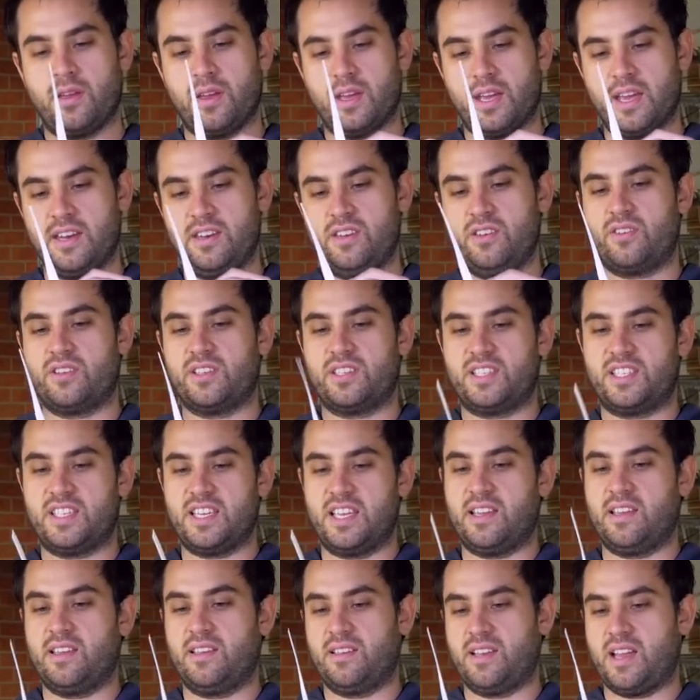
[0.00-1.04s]
And you can
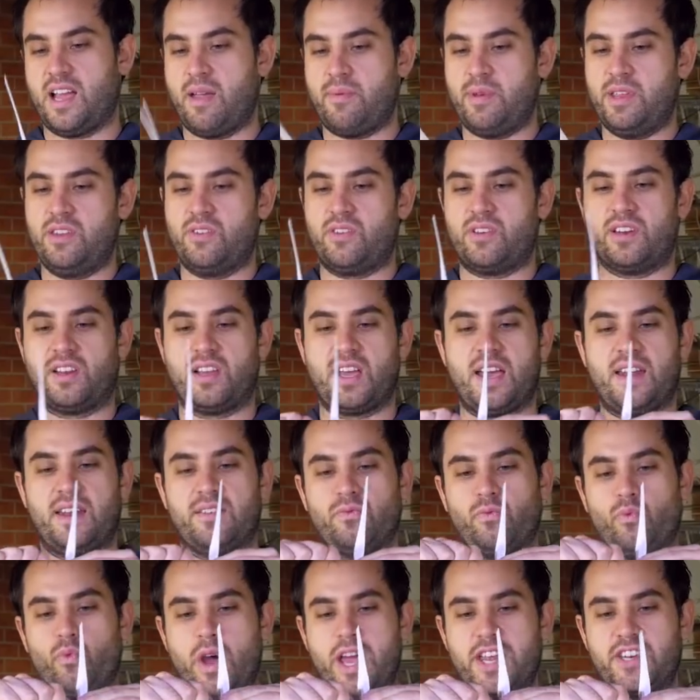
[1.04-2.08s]
see, I mean, you can kind
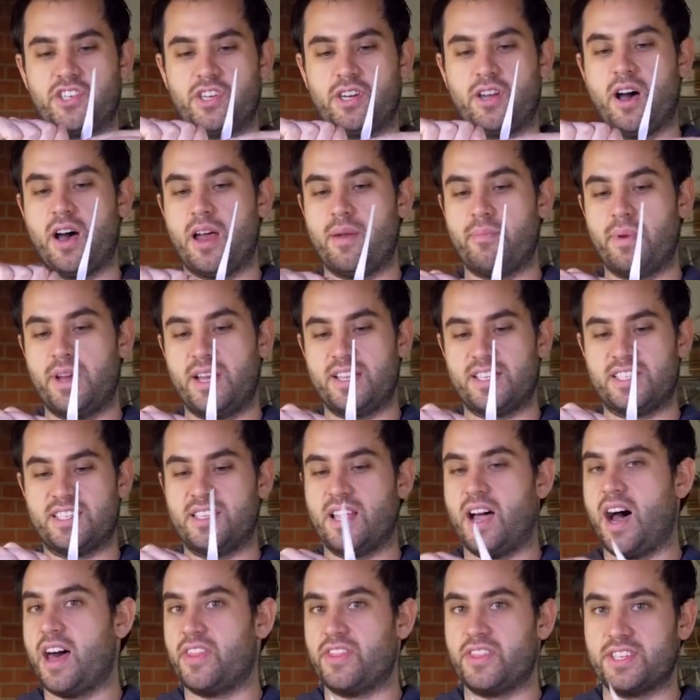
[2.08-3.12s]
of wedge it on, but it's
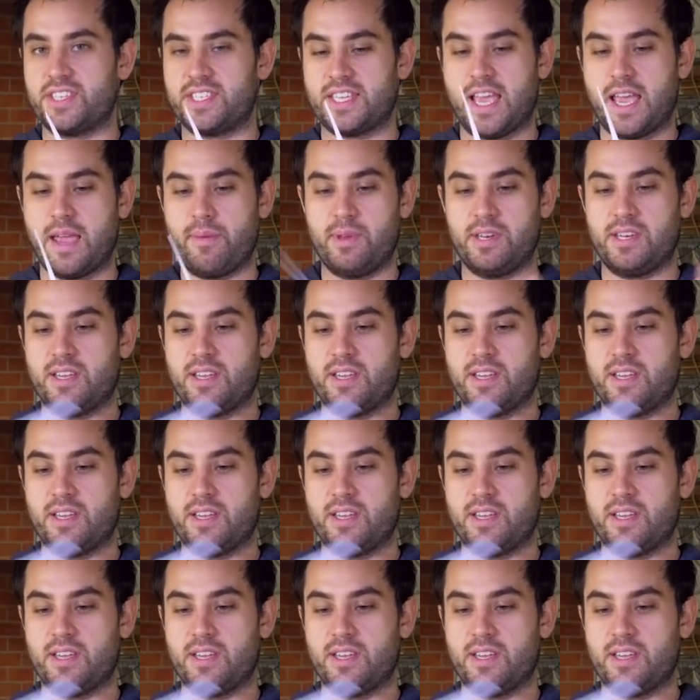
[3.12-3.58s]
not the same.